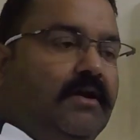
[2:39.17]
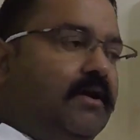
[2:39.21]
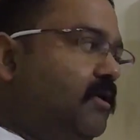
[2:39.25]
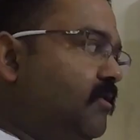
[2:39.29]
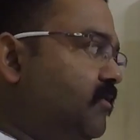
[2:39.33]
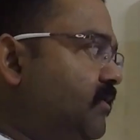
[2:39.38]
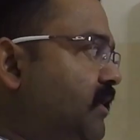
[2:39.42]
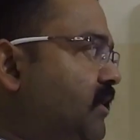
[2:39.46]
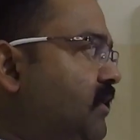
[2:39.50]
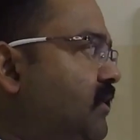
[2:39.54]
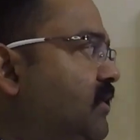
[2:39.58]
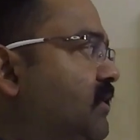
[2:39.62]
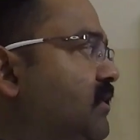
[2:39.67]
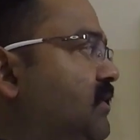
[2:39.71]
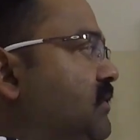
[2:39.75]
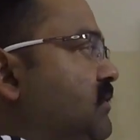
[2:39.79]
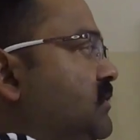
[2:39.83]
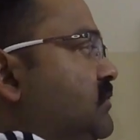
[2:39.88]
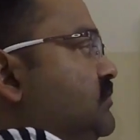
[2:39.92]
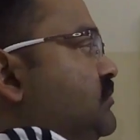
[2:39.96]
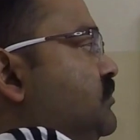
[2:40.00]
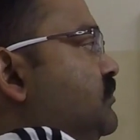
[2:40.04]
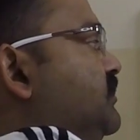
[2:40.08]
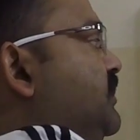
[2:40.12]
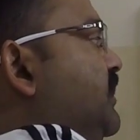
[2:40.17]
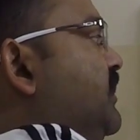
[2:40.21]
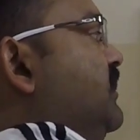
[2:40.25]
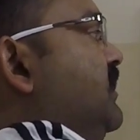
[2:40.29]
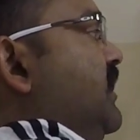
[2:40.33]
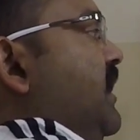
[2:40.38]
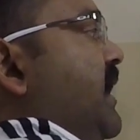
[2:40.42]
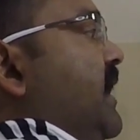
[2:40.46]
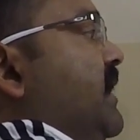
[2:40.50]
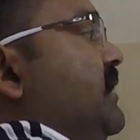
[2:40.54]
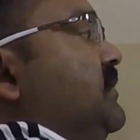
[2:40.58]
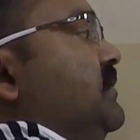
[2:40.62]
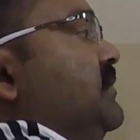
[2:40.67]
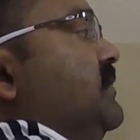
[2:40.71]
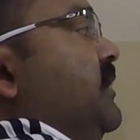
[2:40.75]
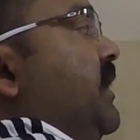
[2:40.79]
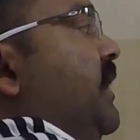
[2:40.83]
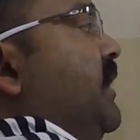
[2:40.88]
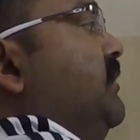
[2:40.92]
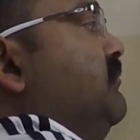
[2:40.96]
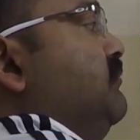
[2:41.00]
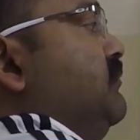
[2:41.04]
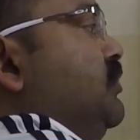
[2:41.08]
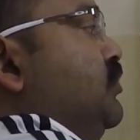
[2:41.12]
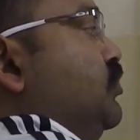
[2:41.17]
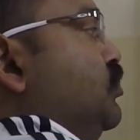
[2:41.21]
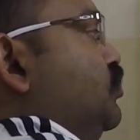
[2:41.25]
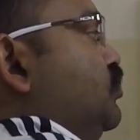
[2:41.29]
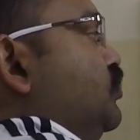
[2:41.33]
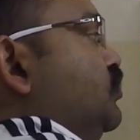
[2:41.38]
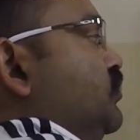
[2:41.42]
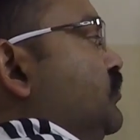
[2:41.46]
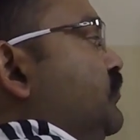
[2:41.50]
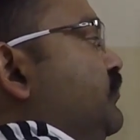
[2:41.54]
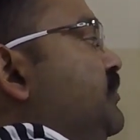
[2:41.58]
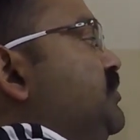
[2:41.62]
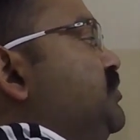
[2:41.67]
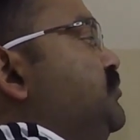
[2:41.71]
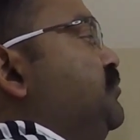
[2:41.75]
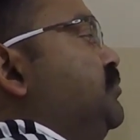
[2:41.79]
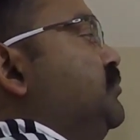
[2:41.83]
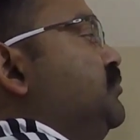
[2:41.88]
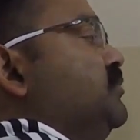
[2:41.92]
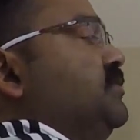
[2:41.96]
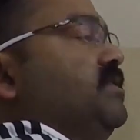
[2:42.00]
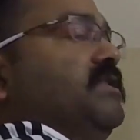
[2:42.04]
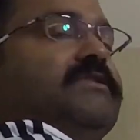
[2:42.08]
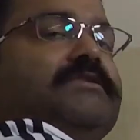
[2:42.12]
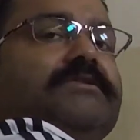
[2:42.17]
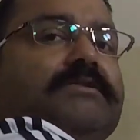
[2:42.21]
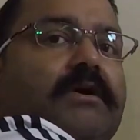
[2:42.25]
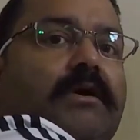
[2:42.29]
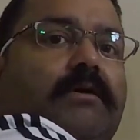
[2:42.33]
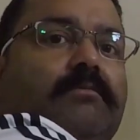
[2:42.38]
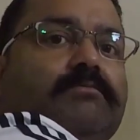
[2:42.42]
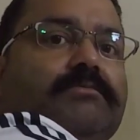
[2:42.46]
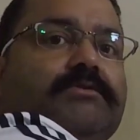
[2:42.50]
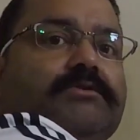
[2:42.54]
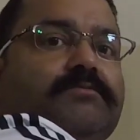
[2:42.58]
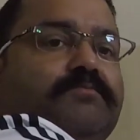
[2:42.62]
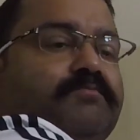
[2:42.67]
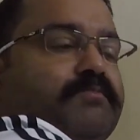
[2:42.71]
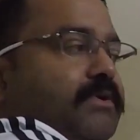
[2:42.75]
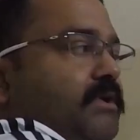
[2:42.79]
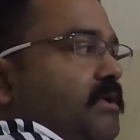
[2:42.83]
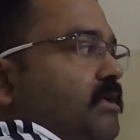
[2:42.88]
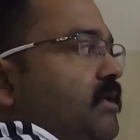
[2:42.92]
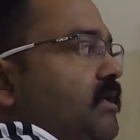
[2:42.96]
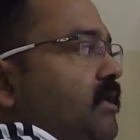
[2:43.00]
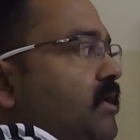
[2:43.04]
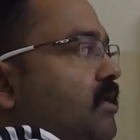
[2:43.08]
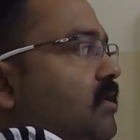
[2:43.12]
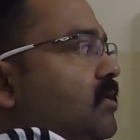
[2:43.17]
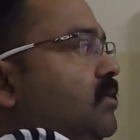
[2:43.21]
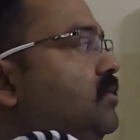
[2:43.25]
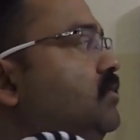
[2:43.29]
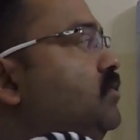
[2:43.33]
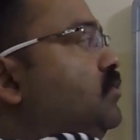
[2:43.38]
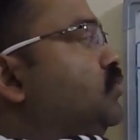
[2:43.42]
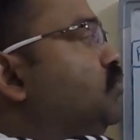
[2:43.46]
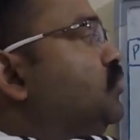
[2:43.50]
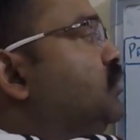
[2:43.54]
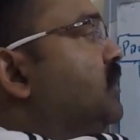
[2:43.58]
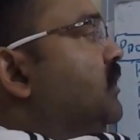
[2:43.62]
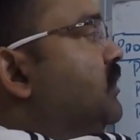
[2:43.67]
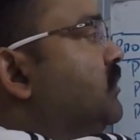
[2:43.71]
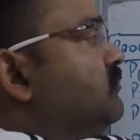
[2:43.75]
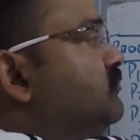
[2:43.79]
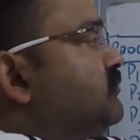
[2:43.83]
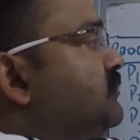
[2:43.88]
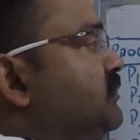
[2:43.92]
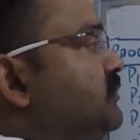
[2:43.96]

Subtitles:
Okay, so then at time 2, which process comes? P2 comes.